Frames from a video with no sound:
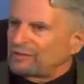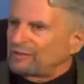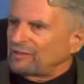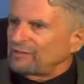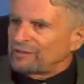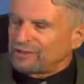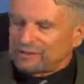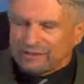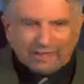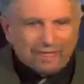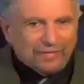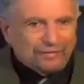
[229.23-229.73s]
They're a
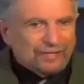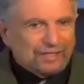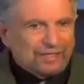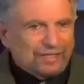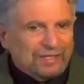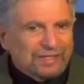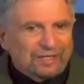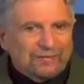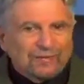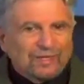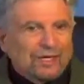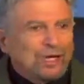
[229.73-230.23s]
slave. They
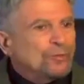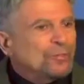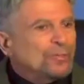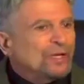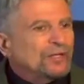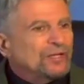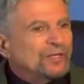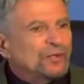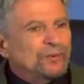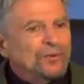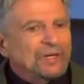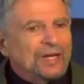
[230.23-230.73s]
can't even help
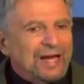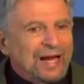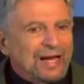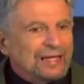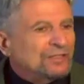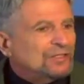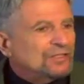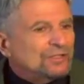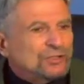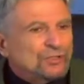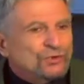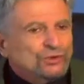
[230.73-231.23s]
how they
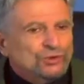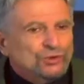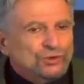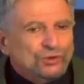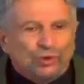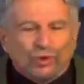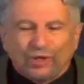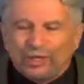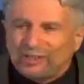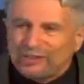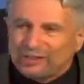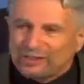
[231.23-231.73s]
react. There's no
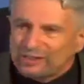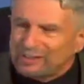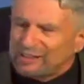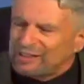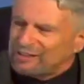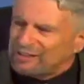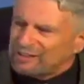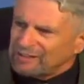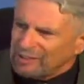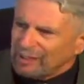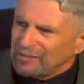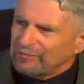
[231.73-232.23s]
choice, and
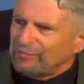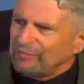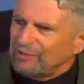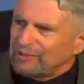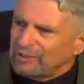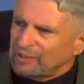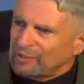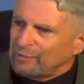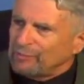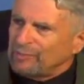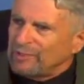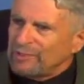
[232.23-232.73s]
they're
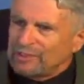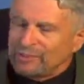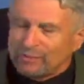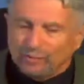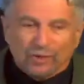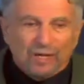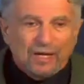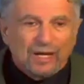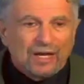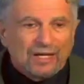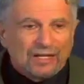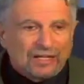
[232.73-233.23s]
suffering. They're
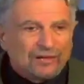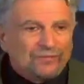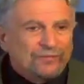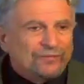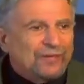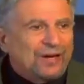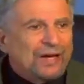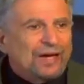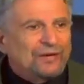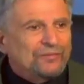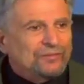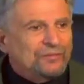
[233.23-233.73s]
miserable. Get
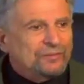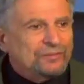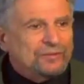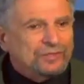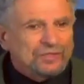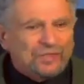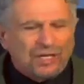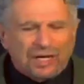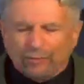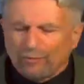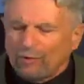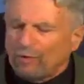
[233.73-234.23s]
fired from a
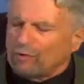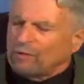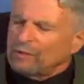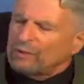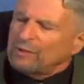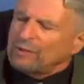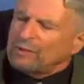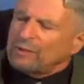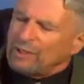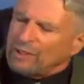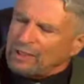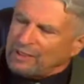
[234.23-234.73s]
job. Oh,
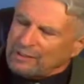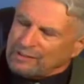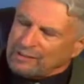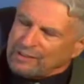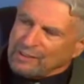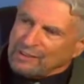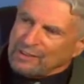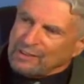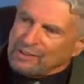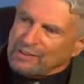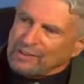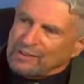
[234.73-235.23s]
God,
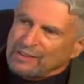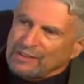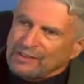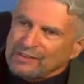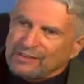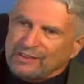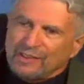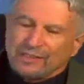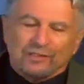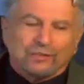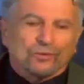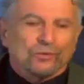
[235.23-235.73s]

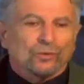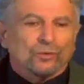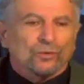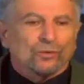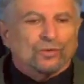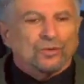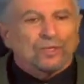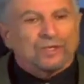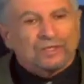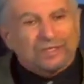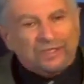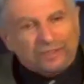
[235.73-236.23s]
it's the end of the
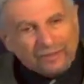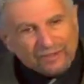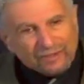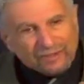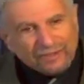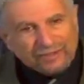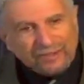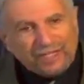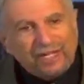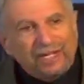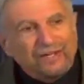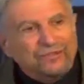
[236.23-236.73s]
world. They're a
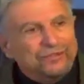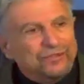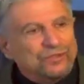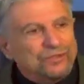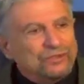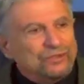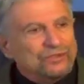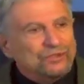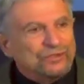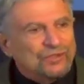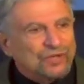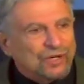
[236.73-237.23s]
slave to
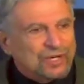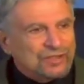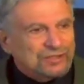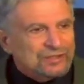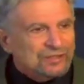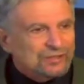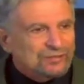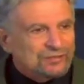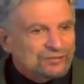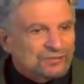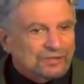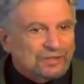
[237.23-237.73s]
those
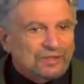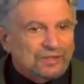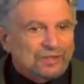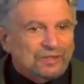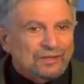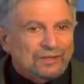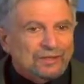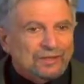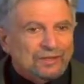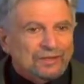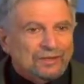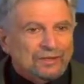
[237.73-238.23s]
thoughts of
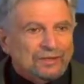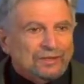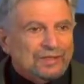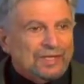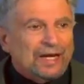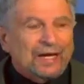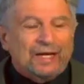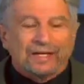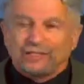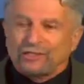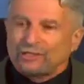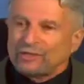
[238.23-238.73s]

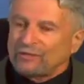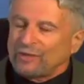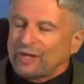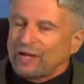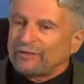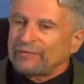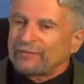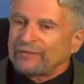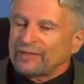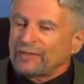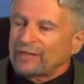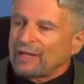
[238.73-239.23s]

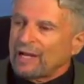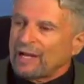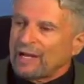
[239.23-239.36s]
catastrophic